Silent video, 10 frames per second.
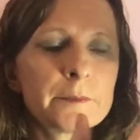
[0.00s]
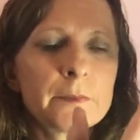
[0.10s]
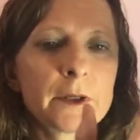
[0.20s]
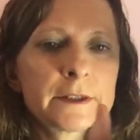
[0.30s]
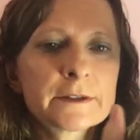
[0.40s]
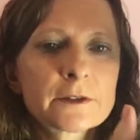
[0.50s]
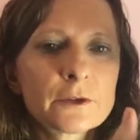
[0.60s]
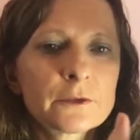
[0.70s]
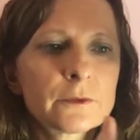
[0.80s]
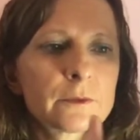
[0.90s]
mine's
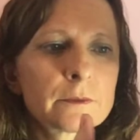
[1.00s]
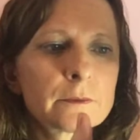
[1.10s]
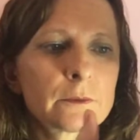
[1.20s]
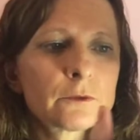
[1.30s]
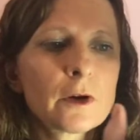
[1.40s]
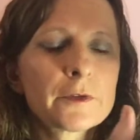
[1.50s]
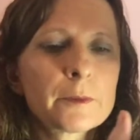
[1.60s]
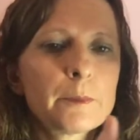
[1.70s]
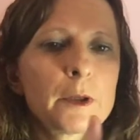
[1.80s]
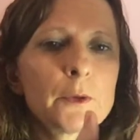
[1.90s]
gone rather
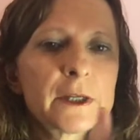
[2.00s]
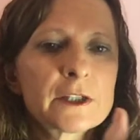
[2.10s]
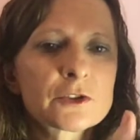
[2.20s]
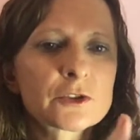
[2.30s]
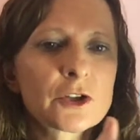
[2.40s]
bluish,